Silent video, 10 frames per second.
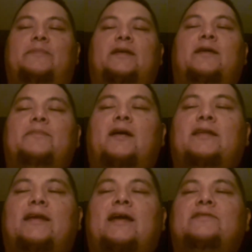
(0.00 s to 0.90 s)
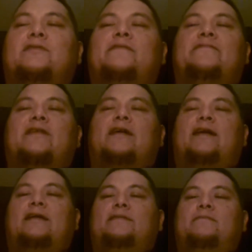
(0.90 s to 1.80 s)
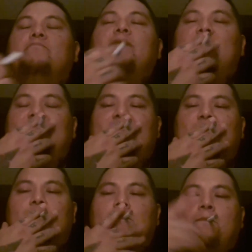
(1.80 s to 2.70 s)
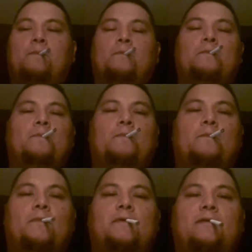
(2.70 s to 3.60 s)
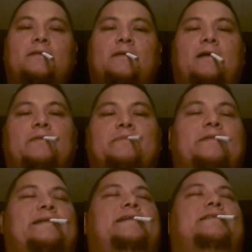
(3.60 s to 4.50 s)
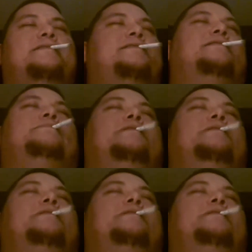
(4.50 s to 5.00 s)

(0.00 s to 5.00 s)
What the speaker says: I mean, I'm not an asshole. I'm very militant with my kids, just